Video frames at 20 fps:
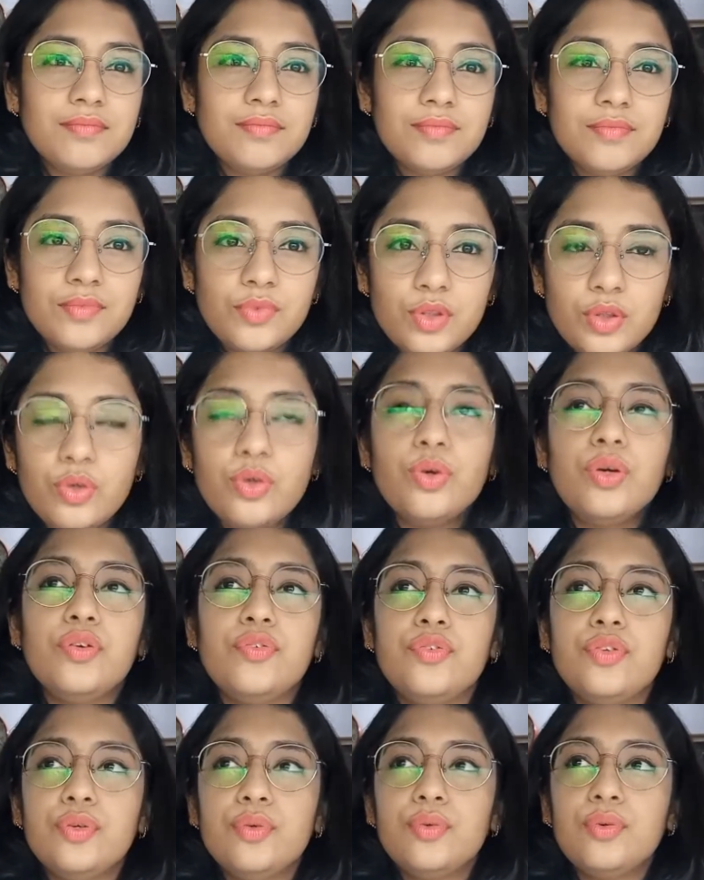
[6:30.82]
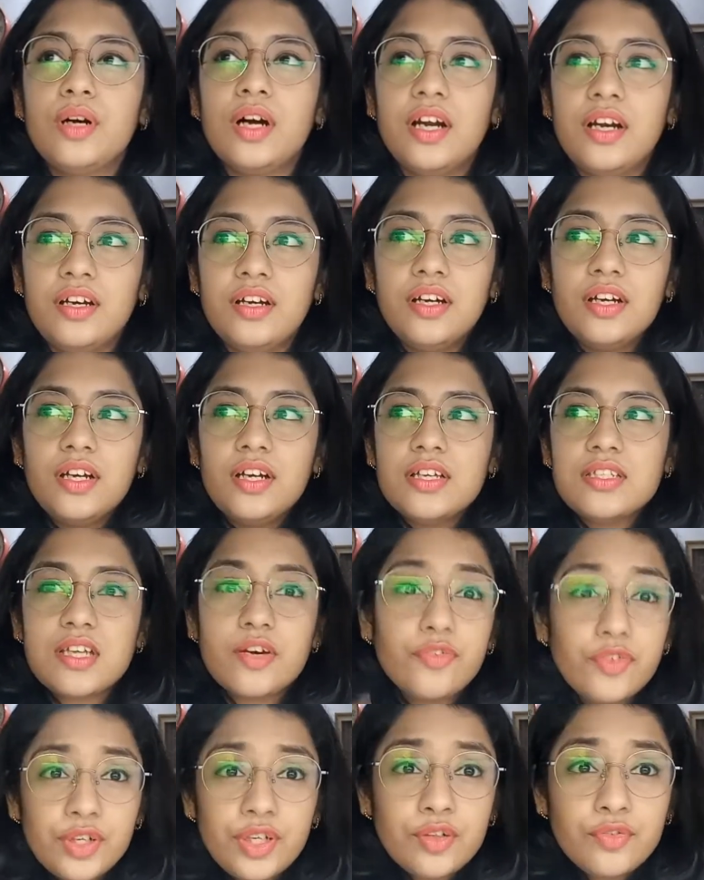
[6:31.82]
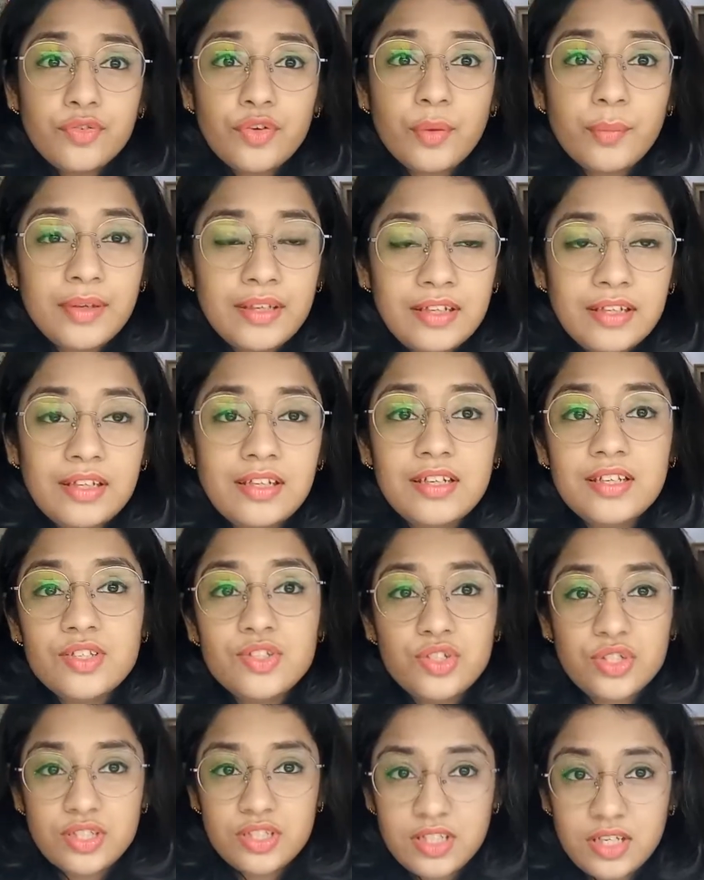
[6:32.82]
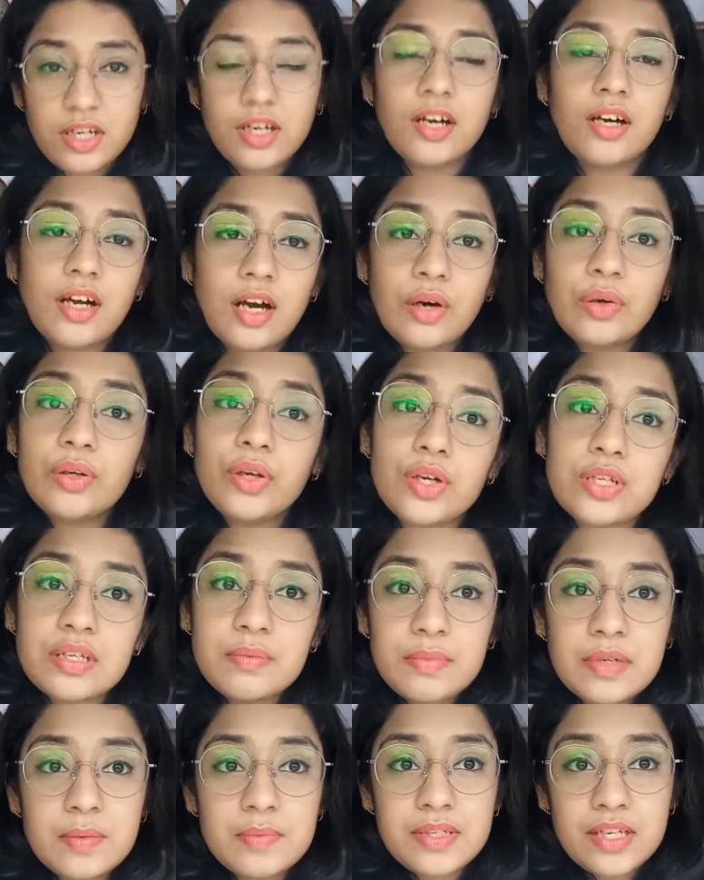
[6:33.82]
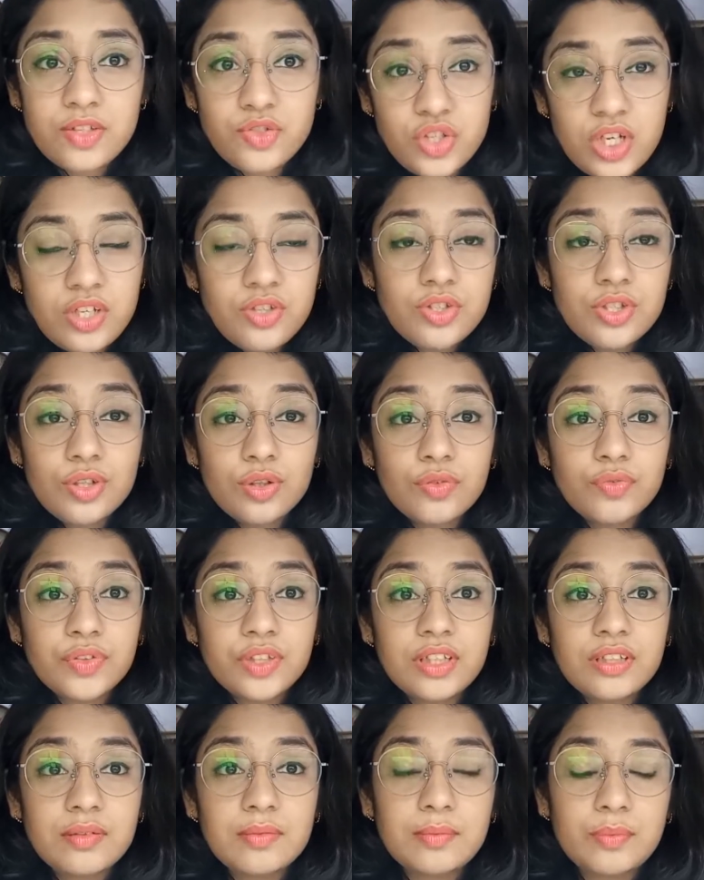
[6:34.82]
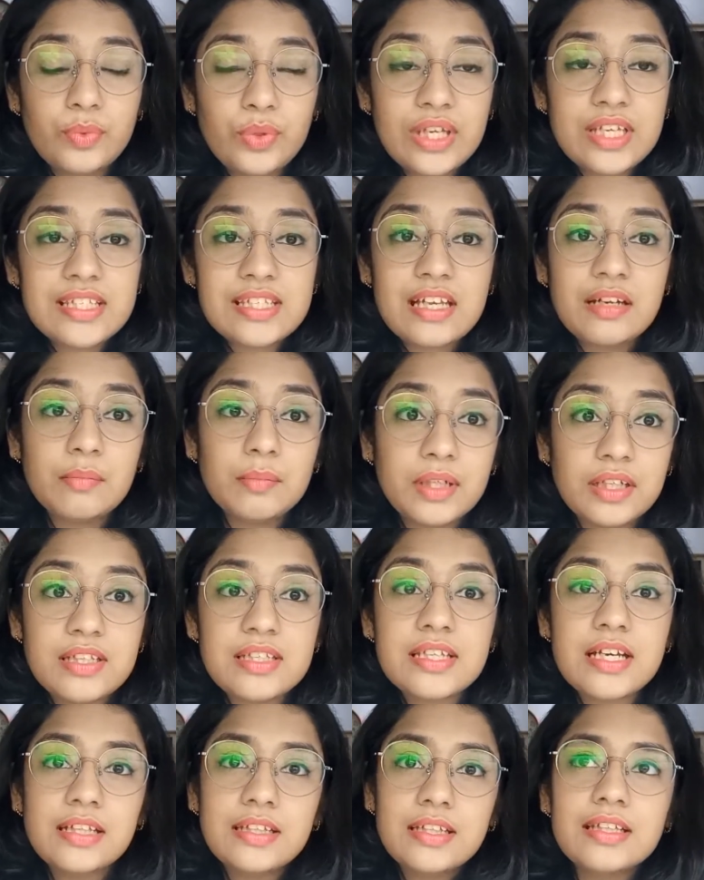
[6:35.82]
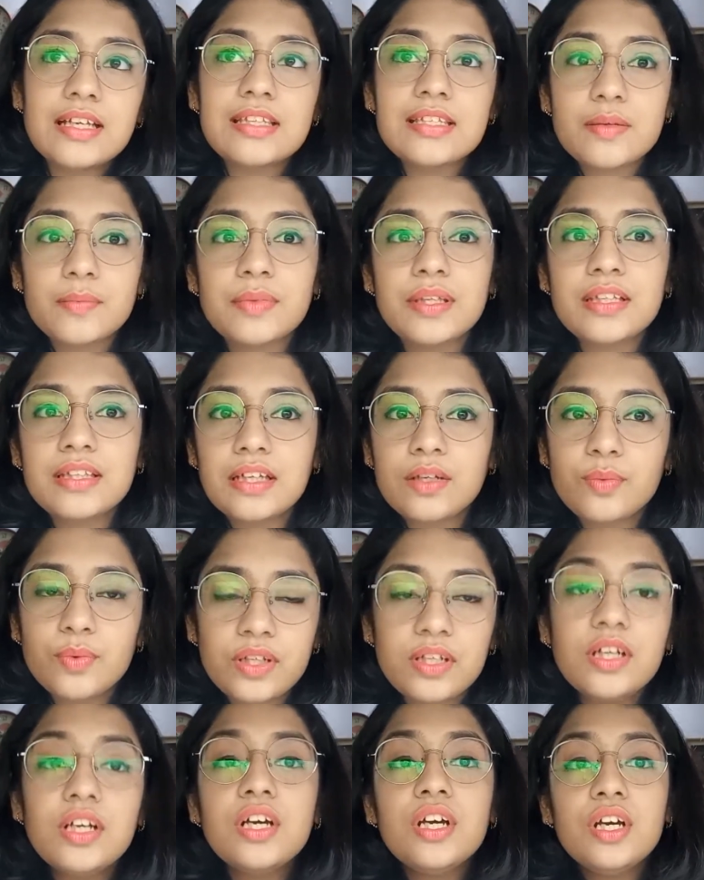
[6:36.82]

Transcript: you know, if you are suffering from an illness, just how your symptoms are changing over the weeks and months, I think that's something that will